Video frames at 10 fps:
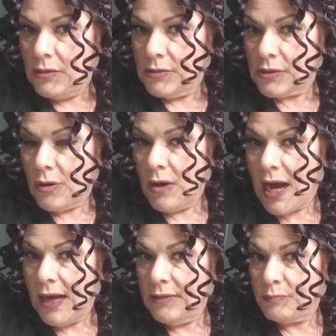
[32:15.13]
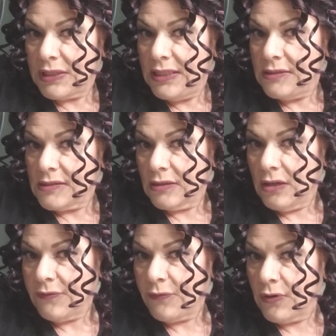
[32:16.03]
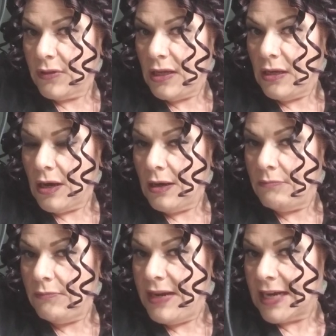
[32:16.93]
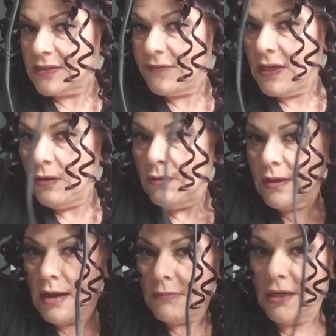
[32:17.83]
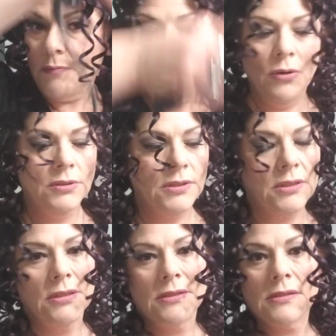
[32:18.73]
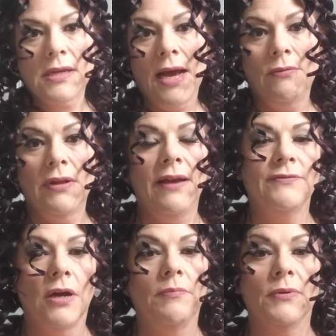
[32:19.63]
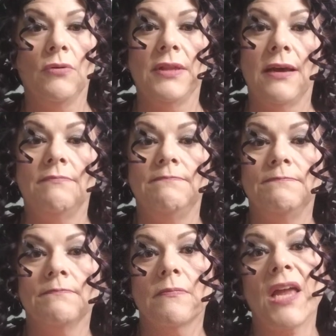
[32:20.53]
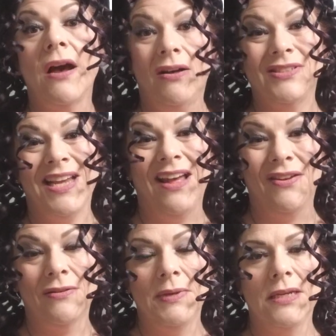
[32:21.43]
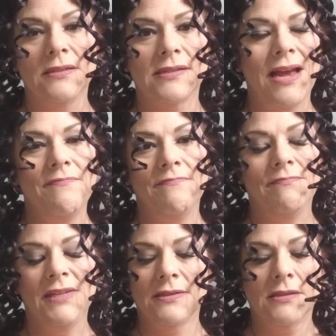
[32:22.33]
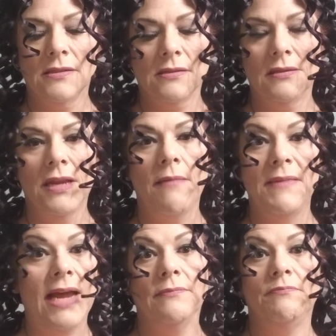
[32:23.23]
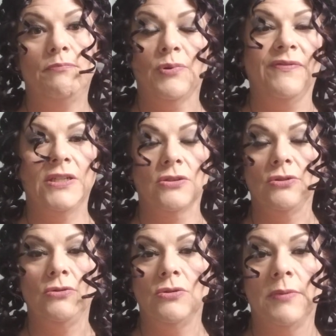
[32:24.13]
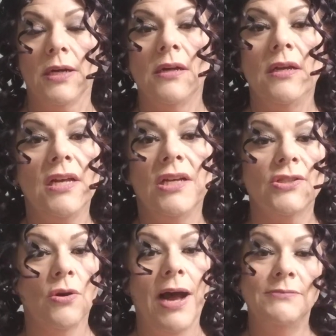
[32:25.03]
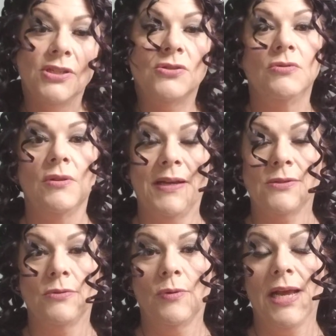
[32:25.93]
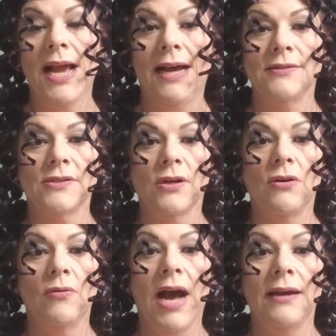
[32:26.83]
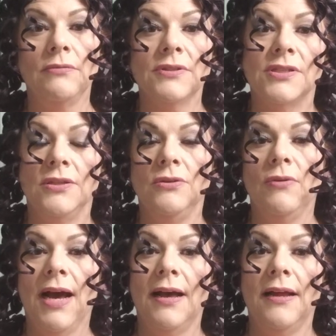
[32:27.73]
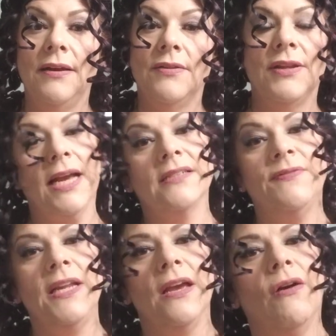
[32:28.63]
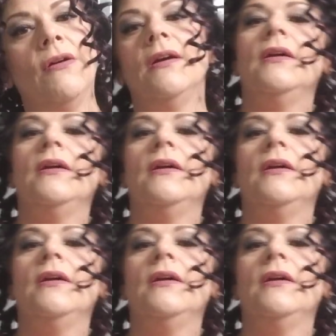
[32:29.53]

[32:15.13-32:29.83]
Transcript: So please look for the next video that I'm going to post because I will have to upload them all together because I'm not a professional YouTuber. So I'm just doing the best with what I got. So I will see you on the next video.